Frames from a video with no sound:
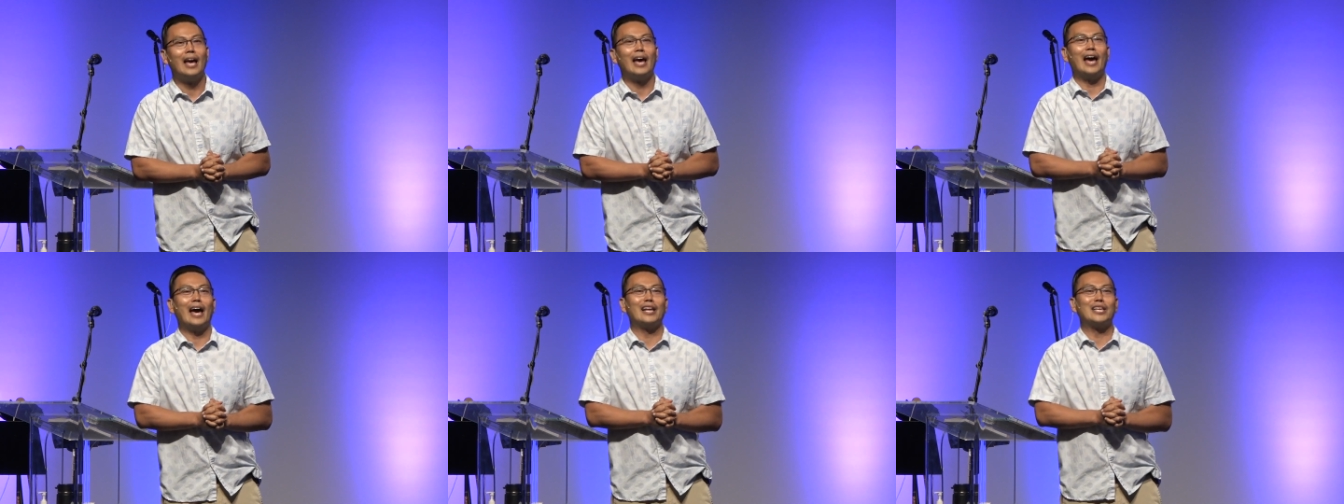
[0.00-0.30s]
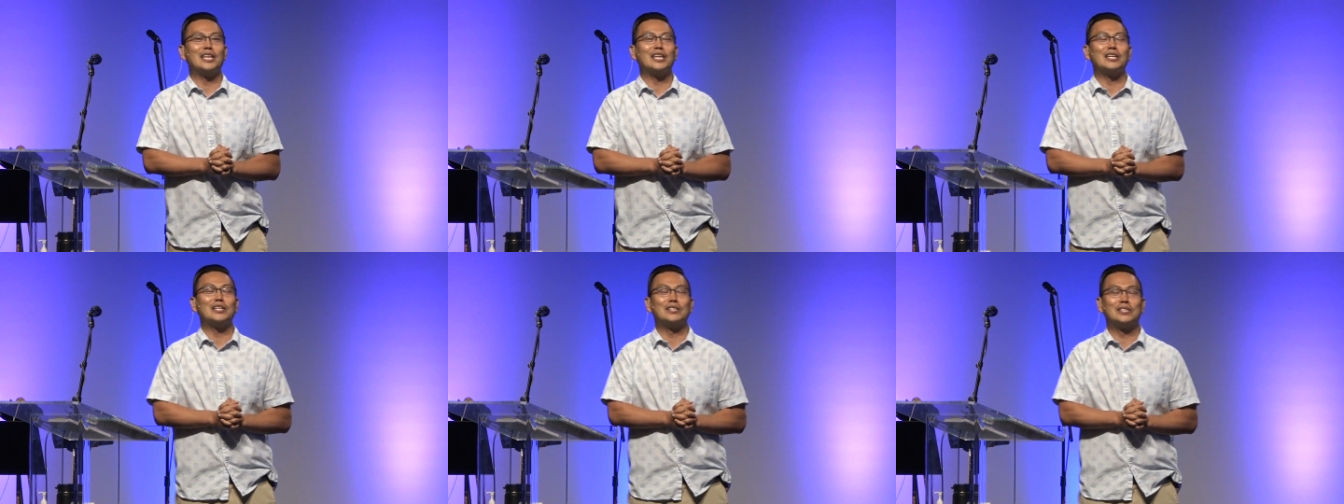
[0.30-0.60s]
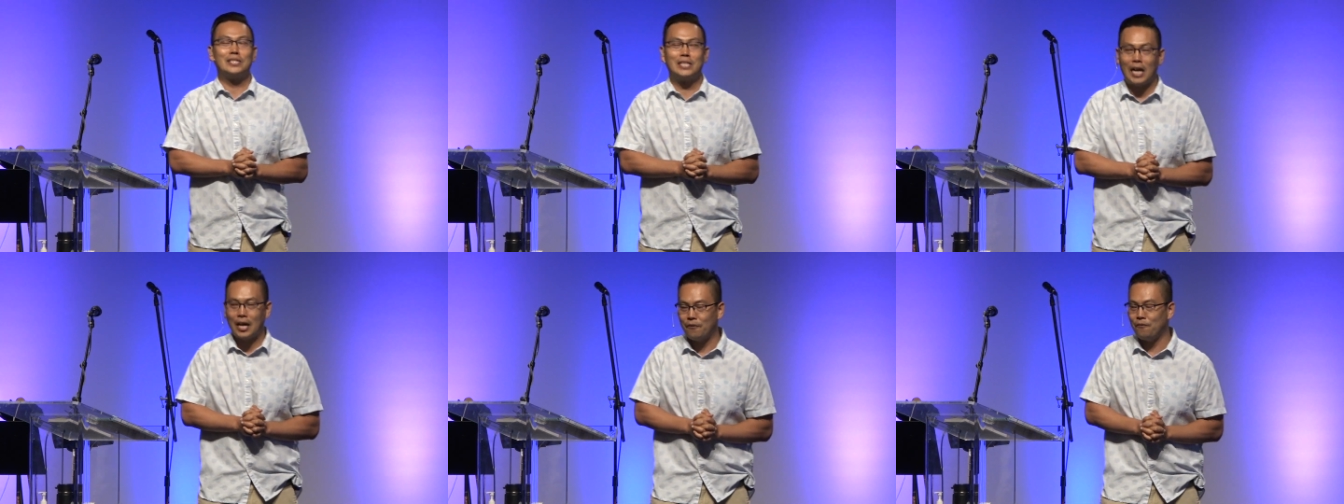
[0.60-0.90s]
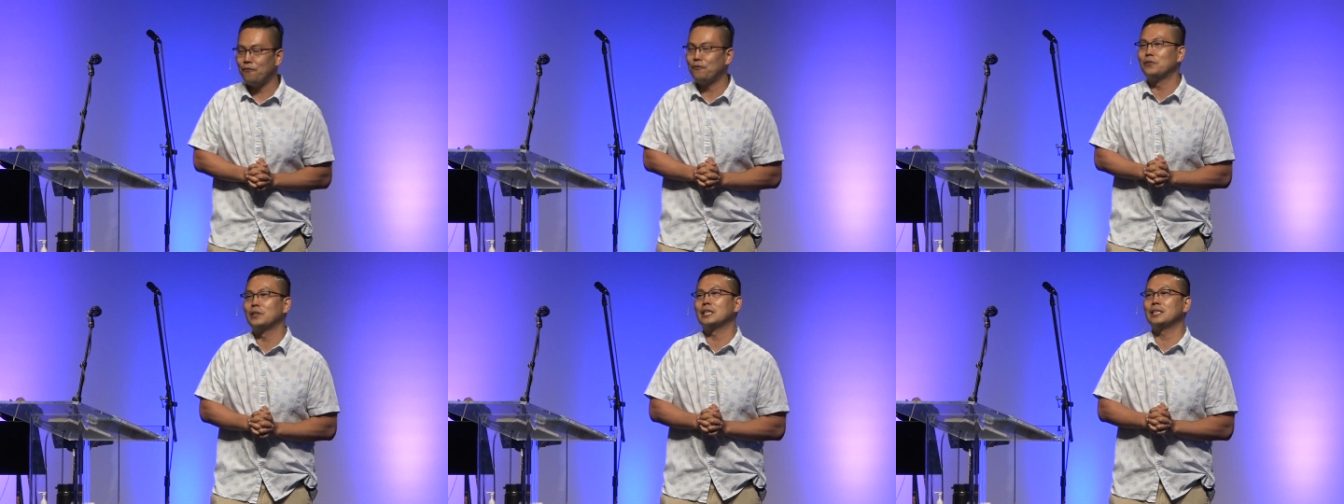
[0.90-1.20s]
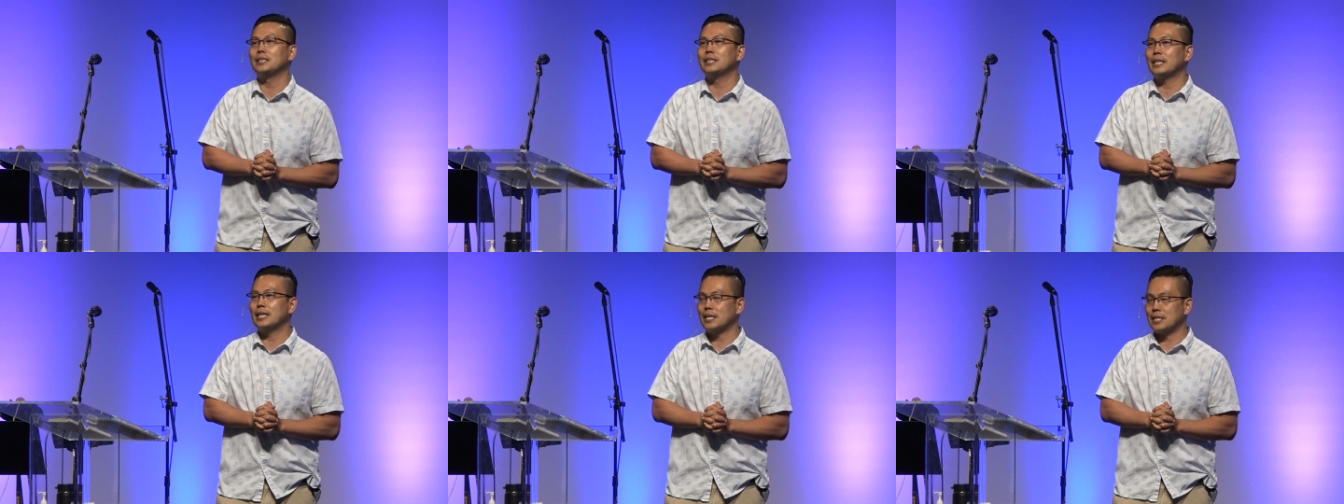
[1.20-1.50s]
and he
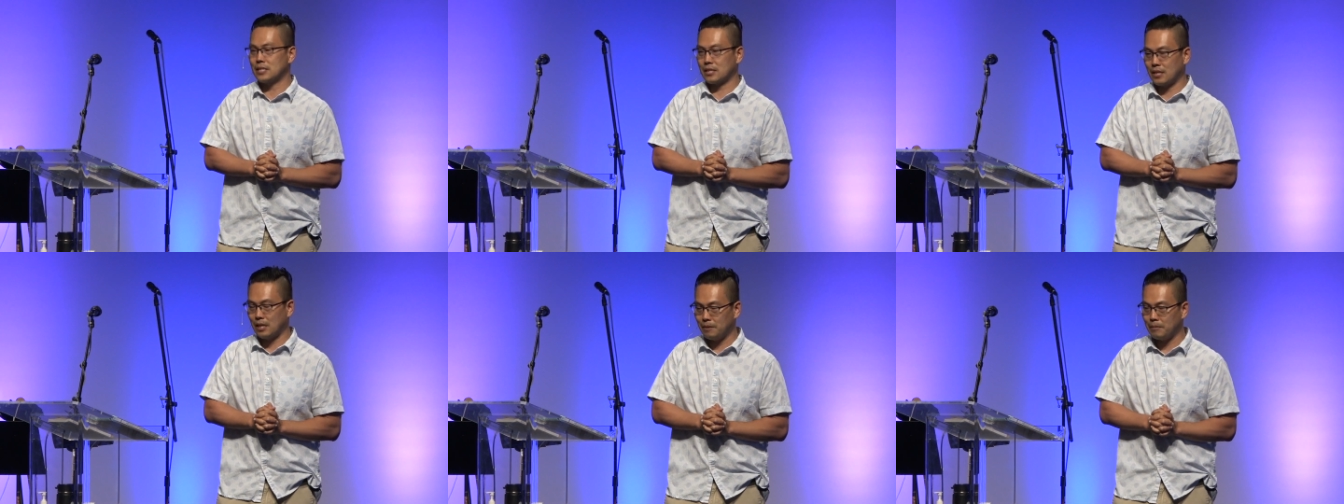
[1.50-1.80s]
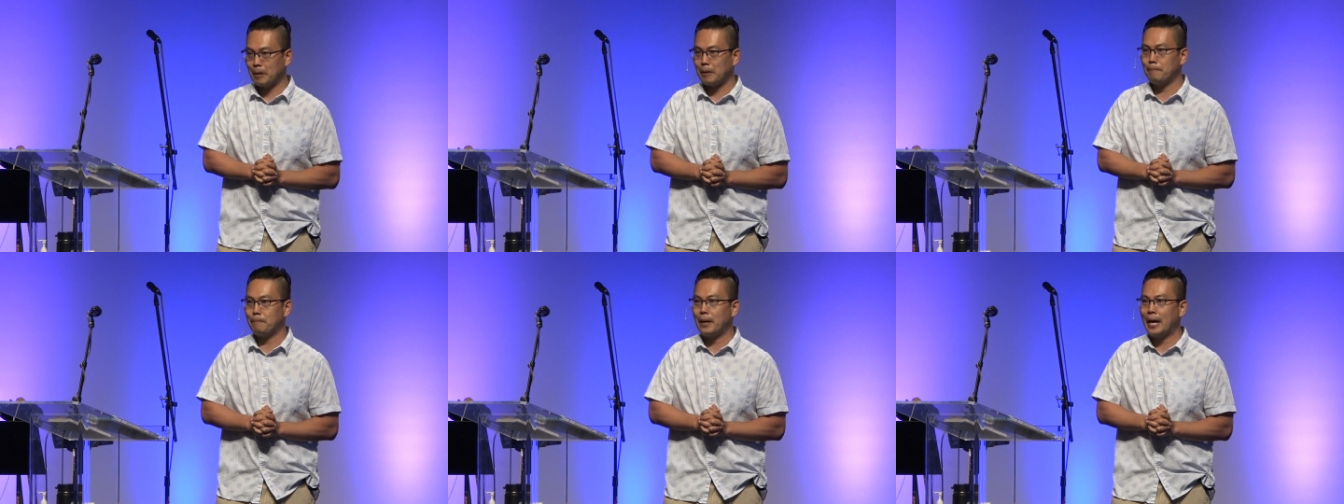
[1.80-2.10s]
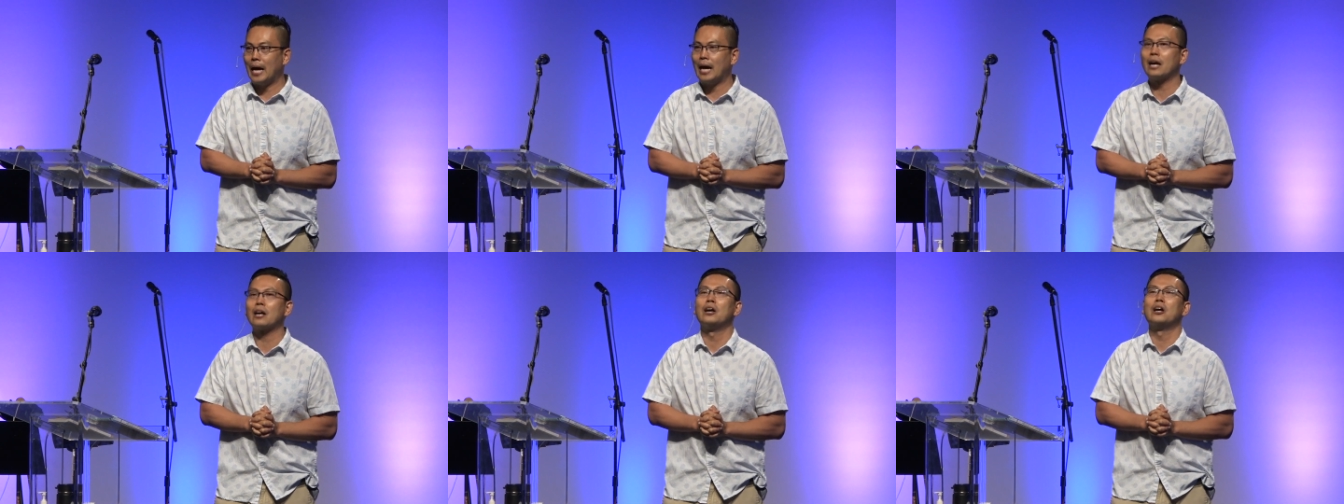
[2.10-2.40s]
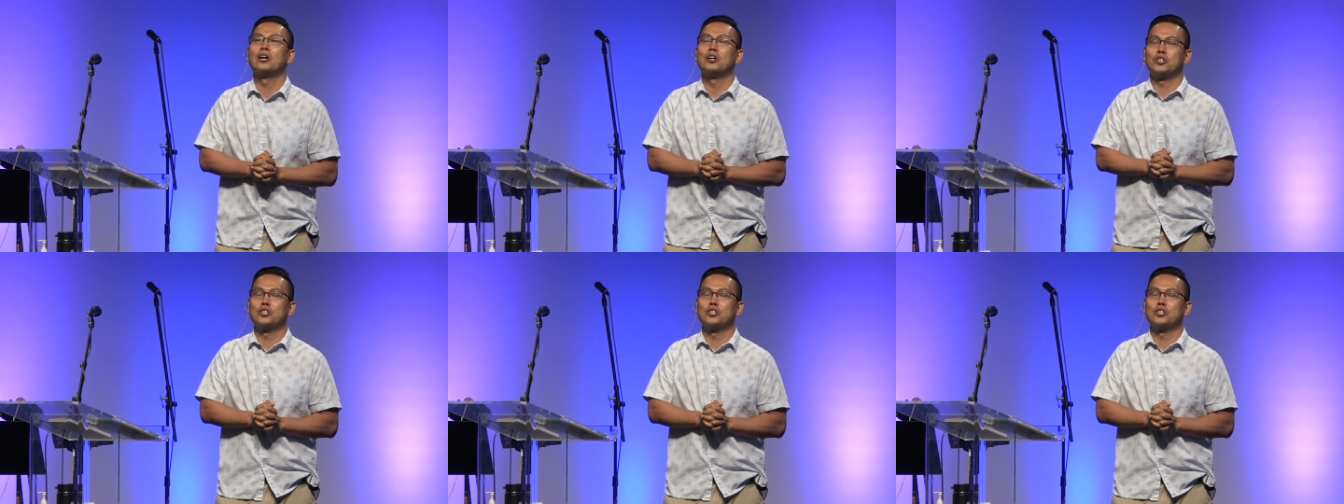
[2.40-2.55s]
definitely is coming back